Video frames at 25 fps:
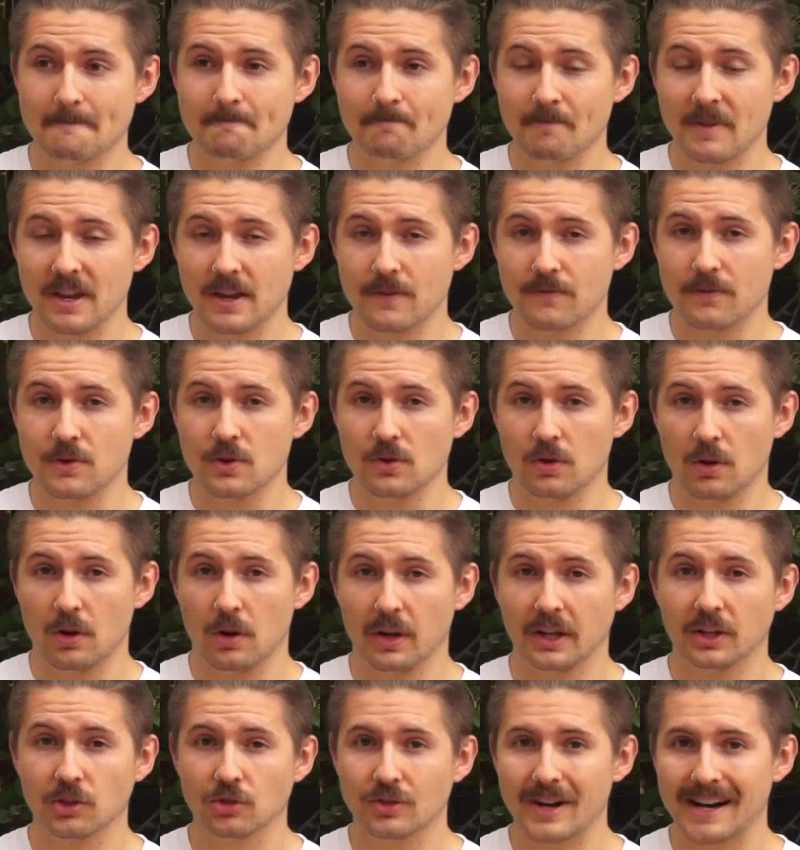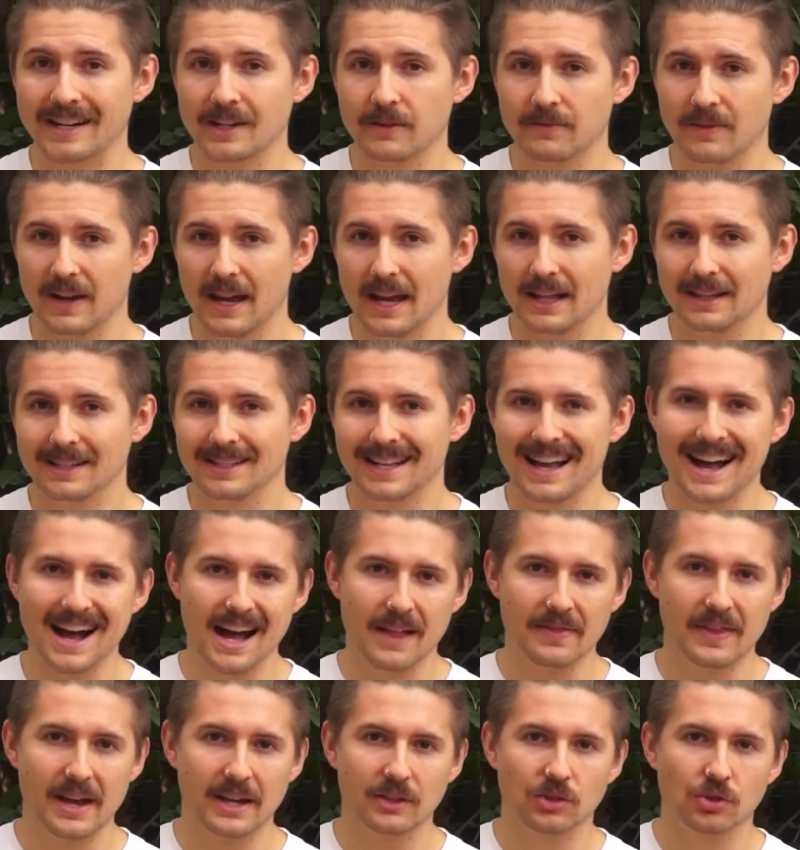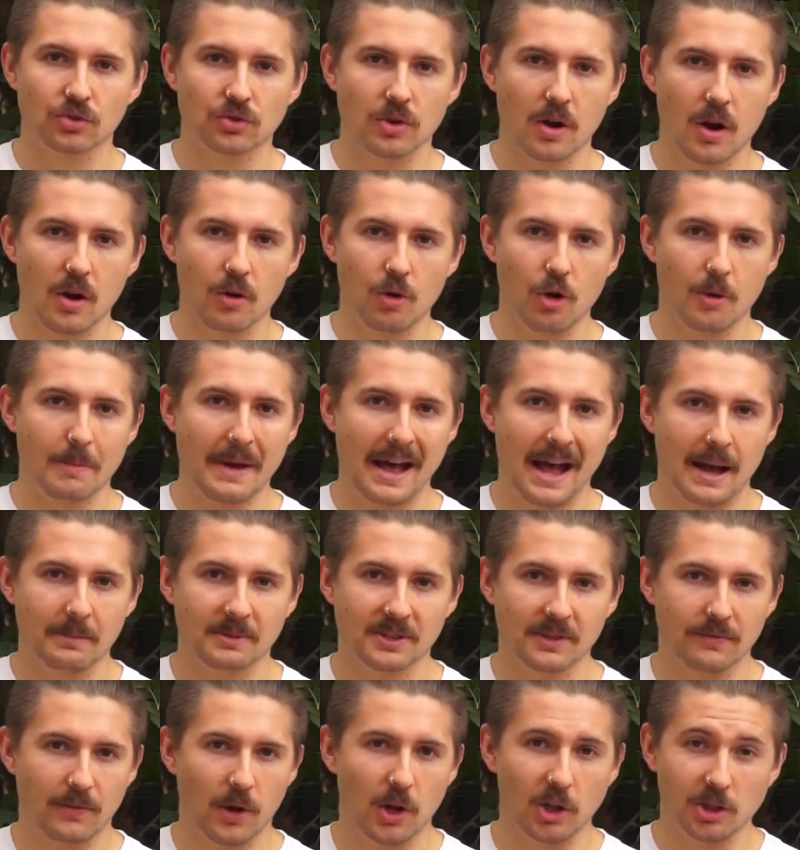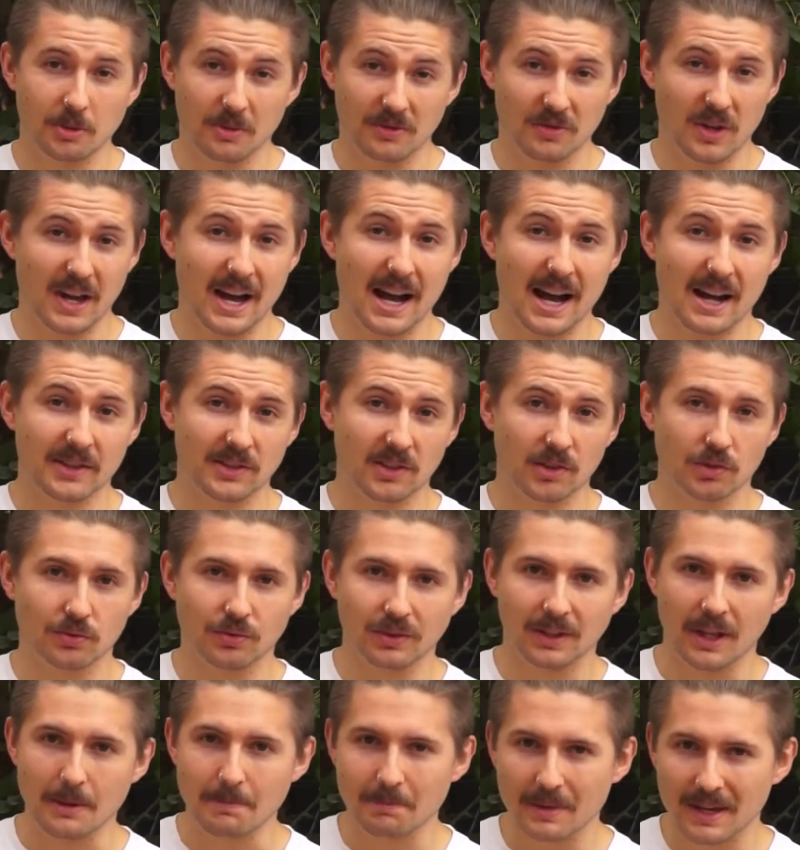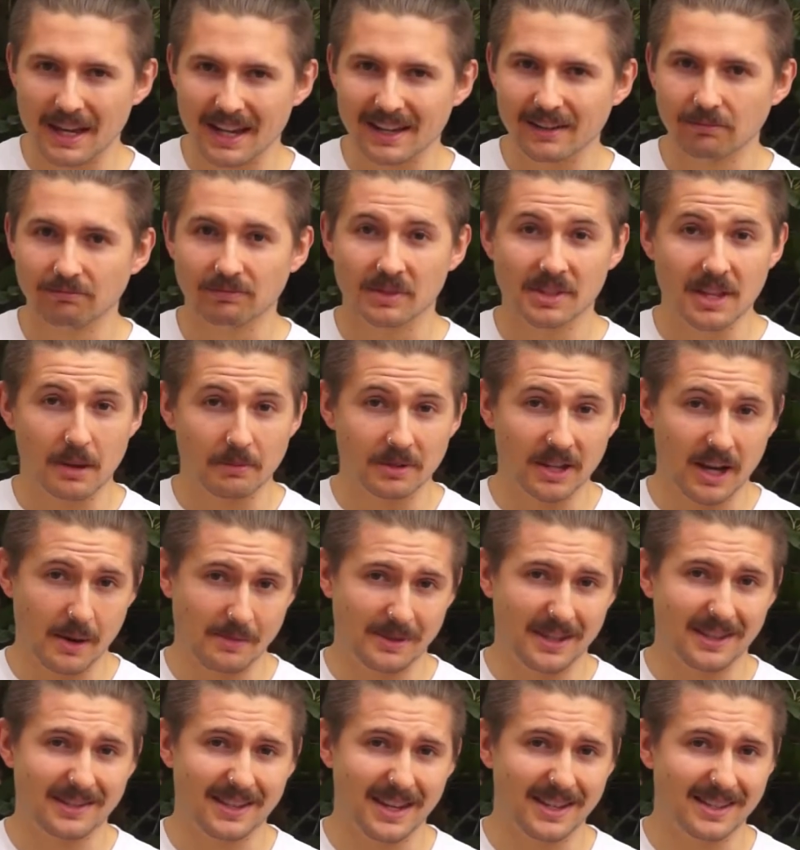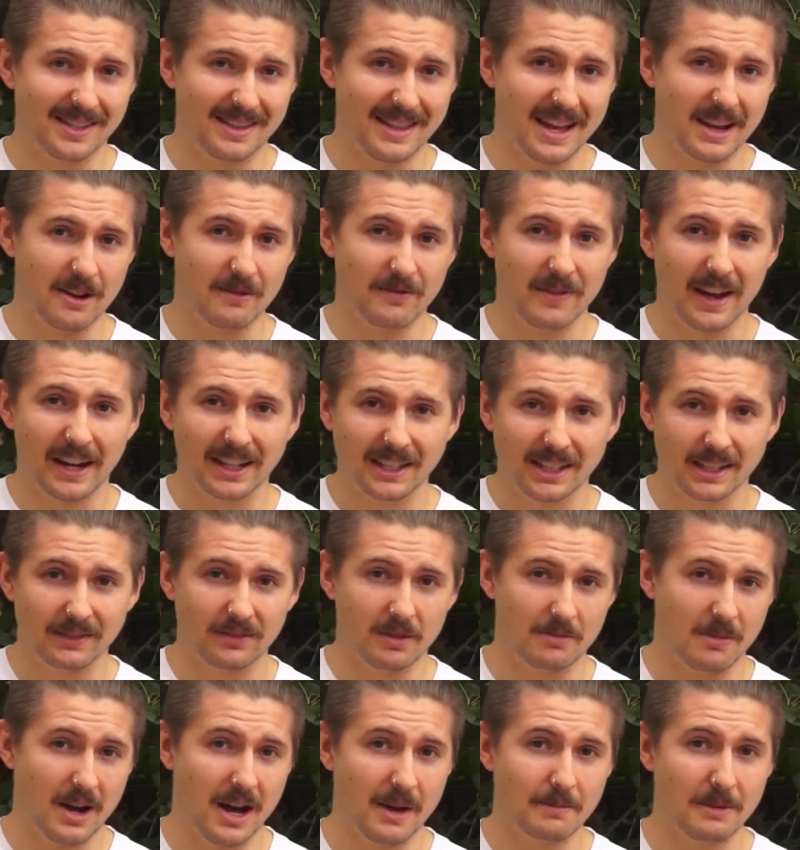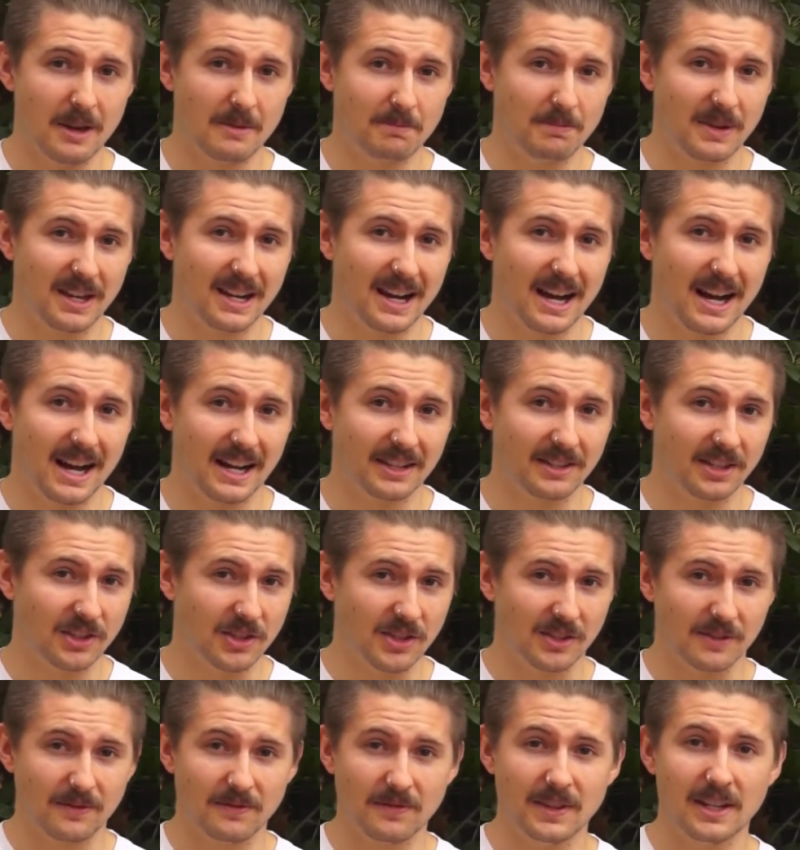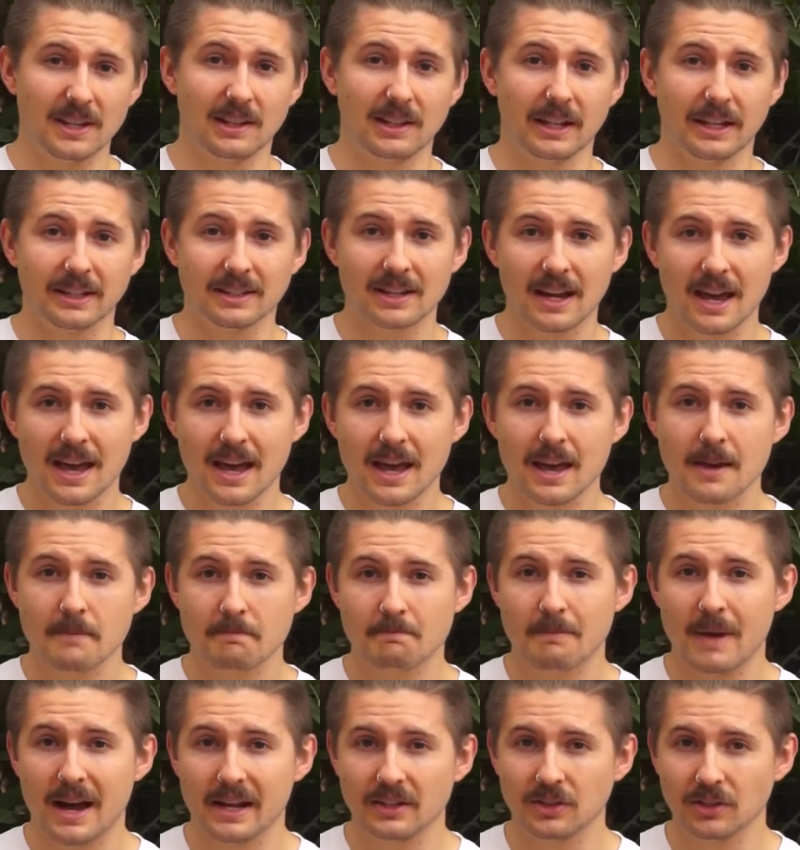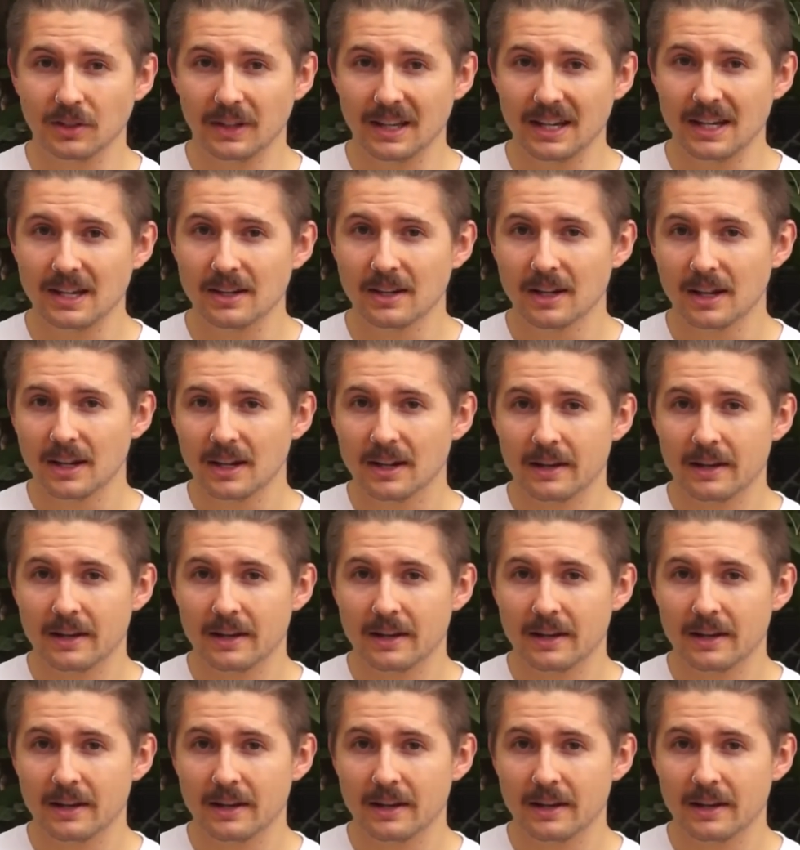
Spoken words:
If your extractor fans aren't that strong, or perhaps the volume of your house is really big, sometimes this isn't that effective. It might be a bit hard to just feel it manually.